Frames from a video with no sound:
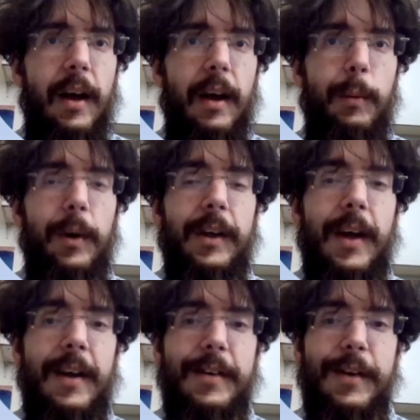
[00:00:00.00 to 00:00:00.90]
With
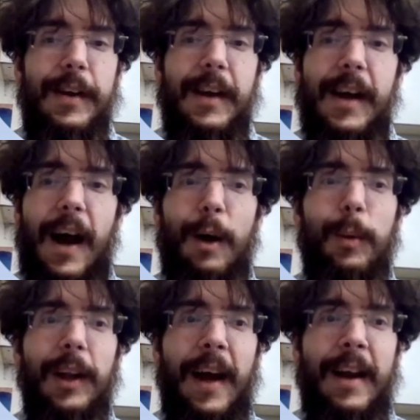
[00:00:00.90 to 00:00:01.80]
that, I
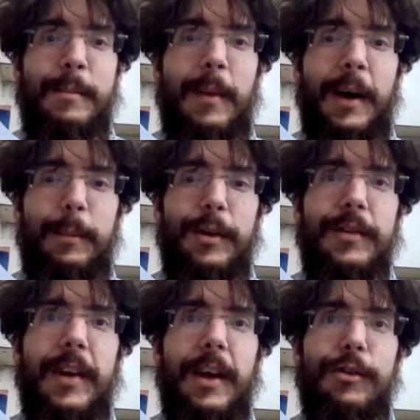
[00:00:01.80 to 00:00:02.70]
will end my
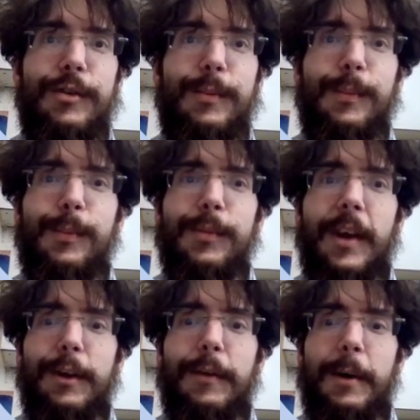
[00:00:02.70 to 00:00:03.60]
presentation.
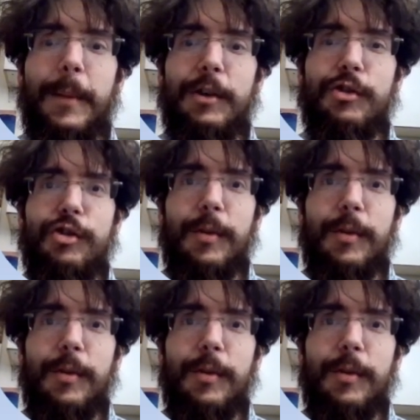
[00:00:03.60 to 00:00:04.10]
Thank you very much.